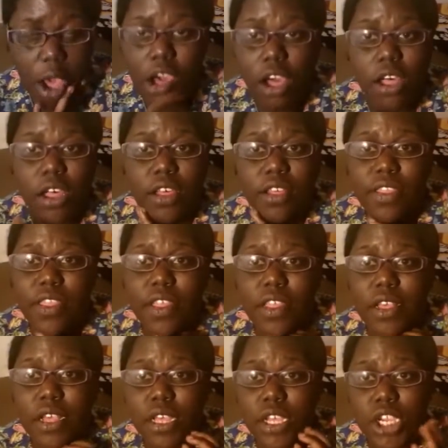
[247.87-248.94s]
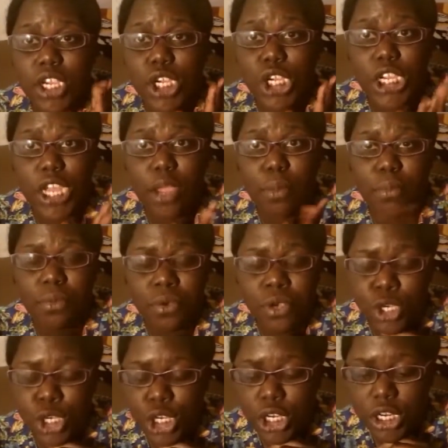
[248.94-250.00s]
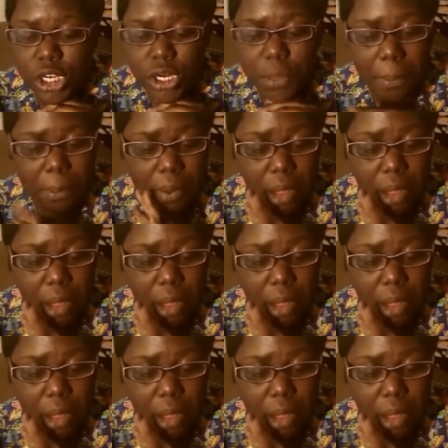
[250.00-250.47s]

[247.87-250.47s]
all of the Shea Moisture